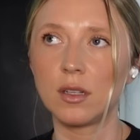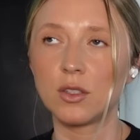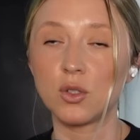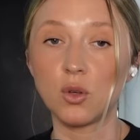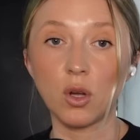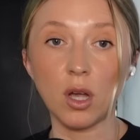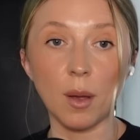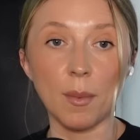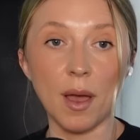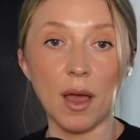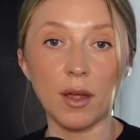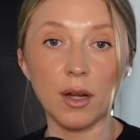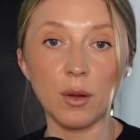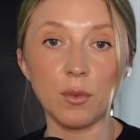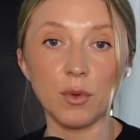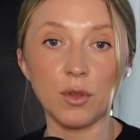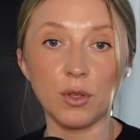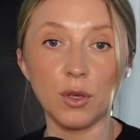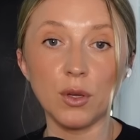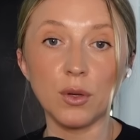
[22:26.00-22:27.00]
talk about it
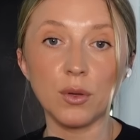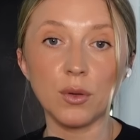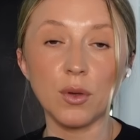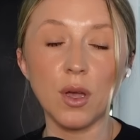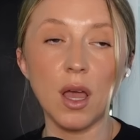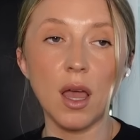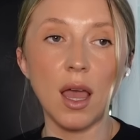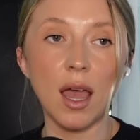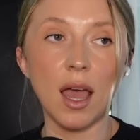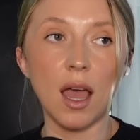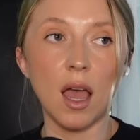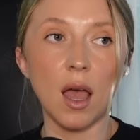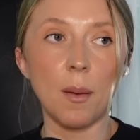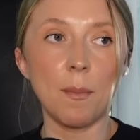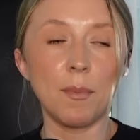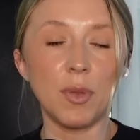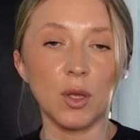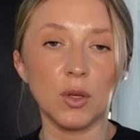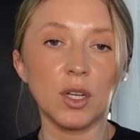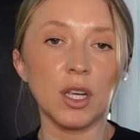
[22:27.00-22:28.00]
with you.
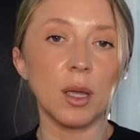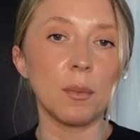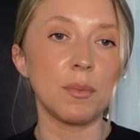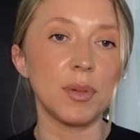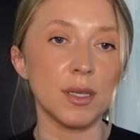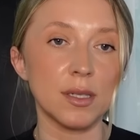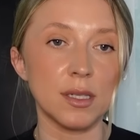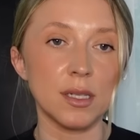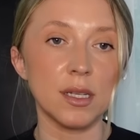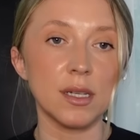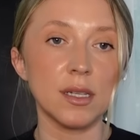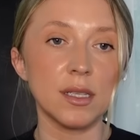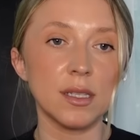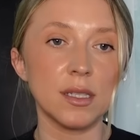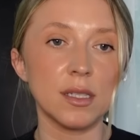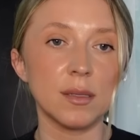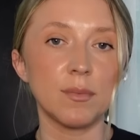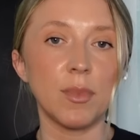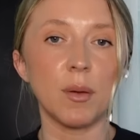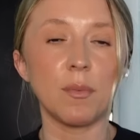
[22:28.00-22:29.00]
Building a
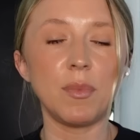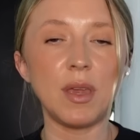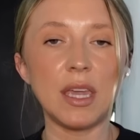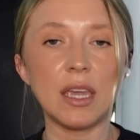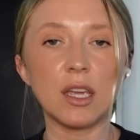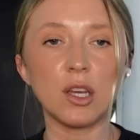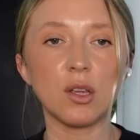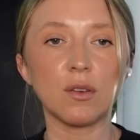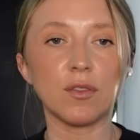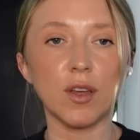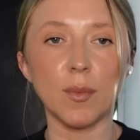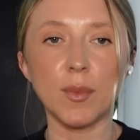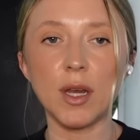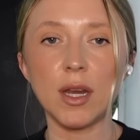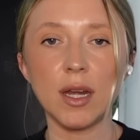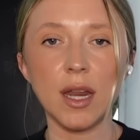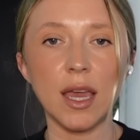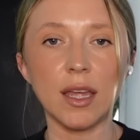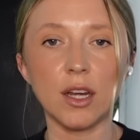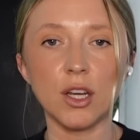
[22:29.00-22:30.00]
business, but being in your
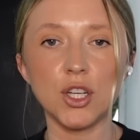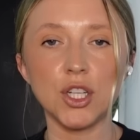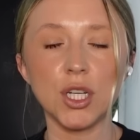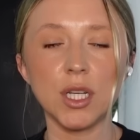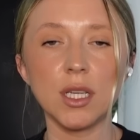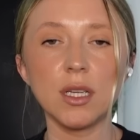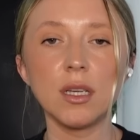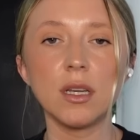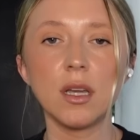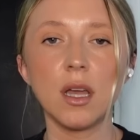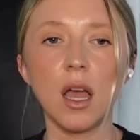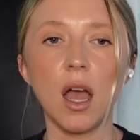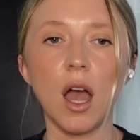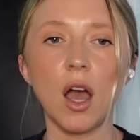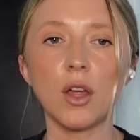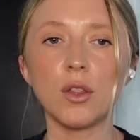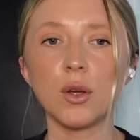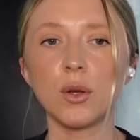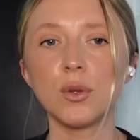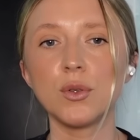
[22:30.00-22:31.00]
feminine energy,
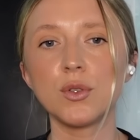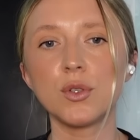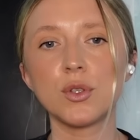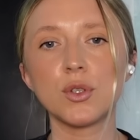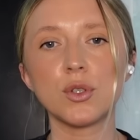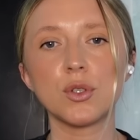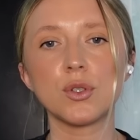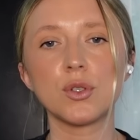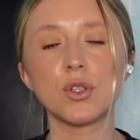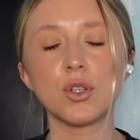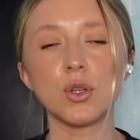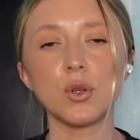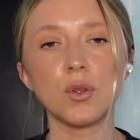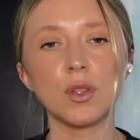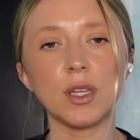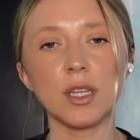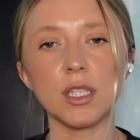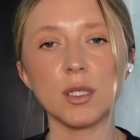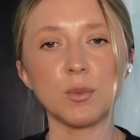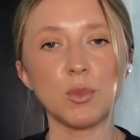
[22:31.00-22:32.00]
are those two
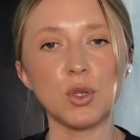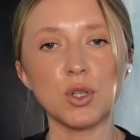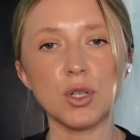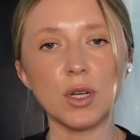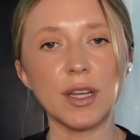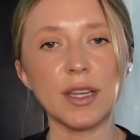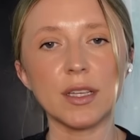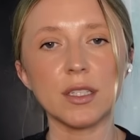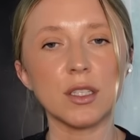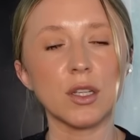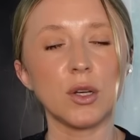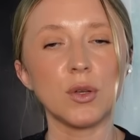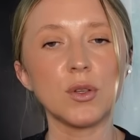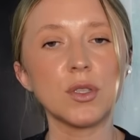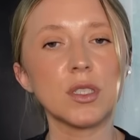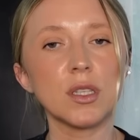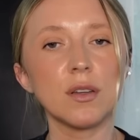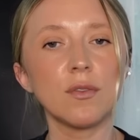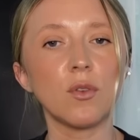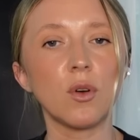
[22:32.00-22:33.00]
things mutually
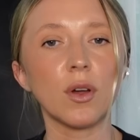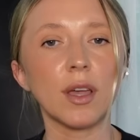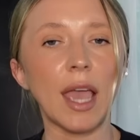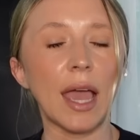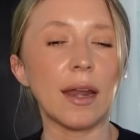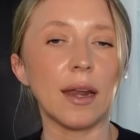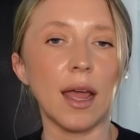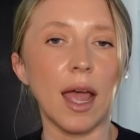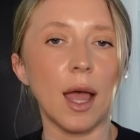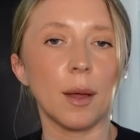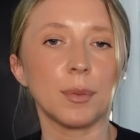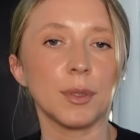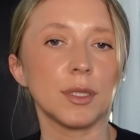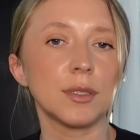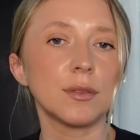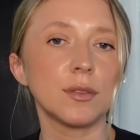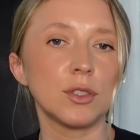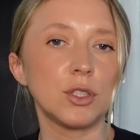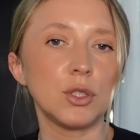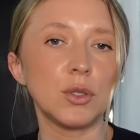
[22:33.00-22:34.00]
exclusive or can it
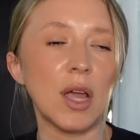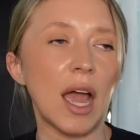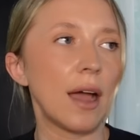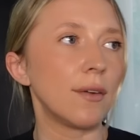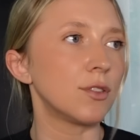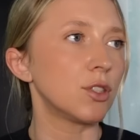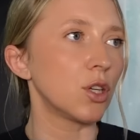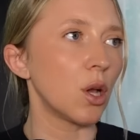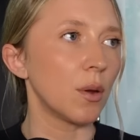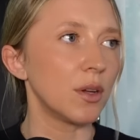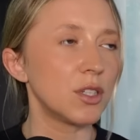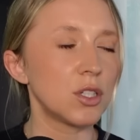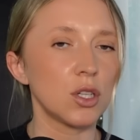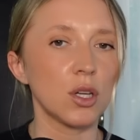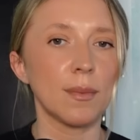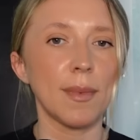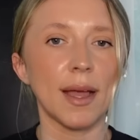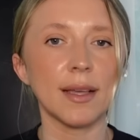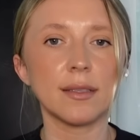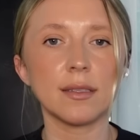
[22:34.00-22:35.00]
happen? Do you have to go into
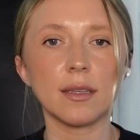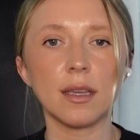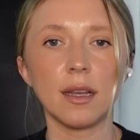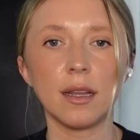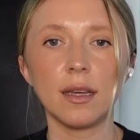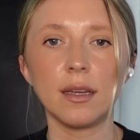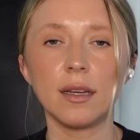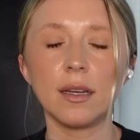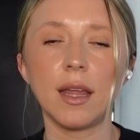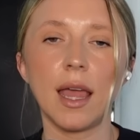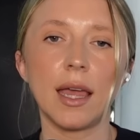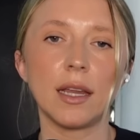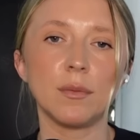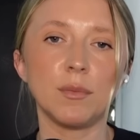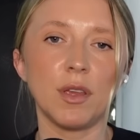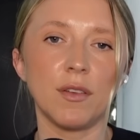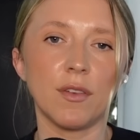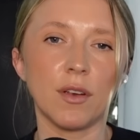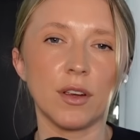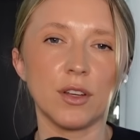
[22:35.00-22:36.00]
your masculine and
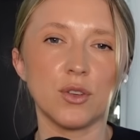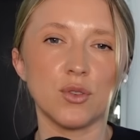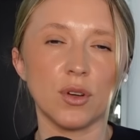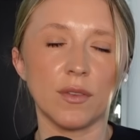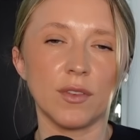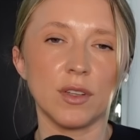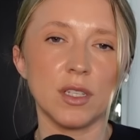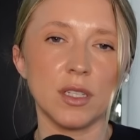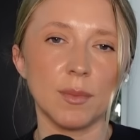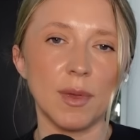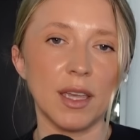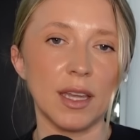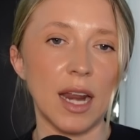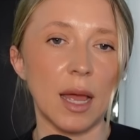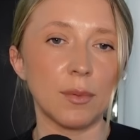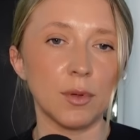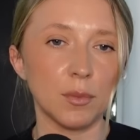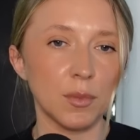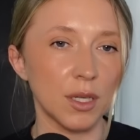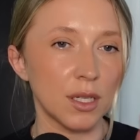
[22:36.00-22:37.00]
be very driven to make it
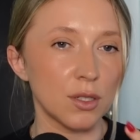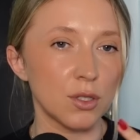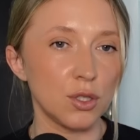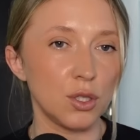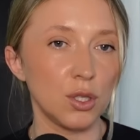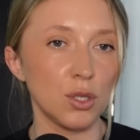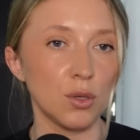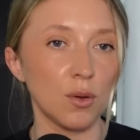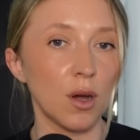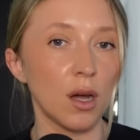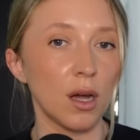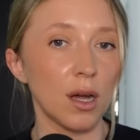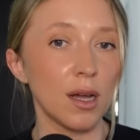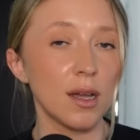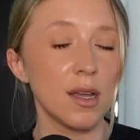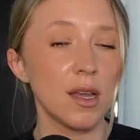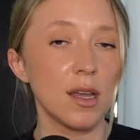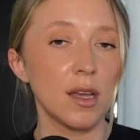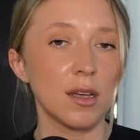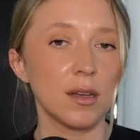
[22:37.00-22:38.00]
happen? Because you are
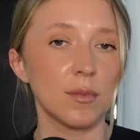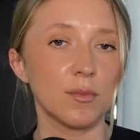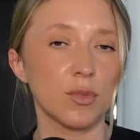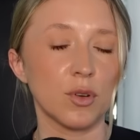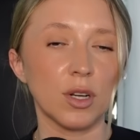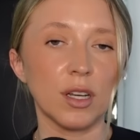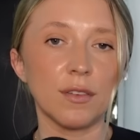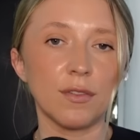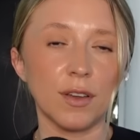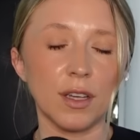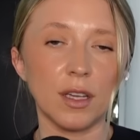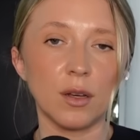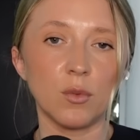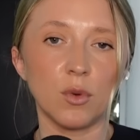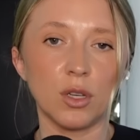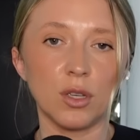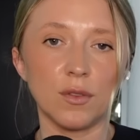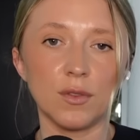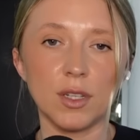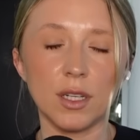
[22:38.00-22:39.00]
prolific in
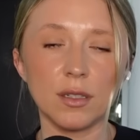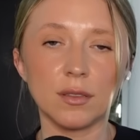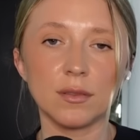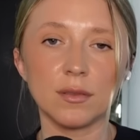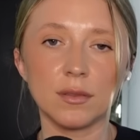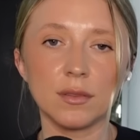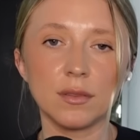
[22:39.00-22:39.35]
what you've done.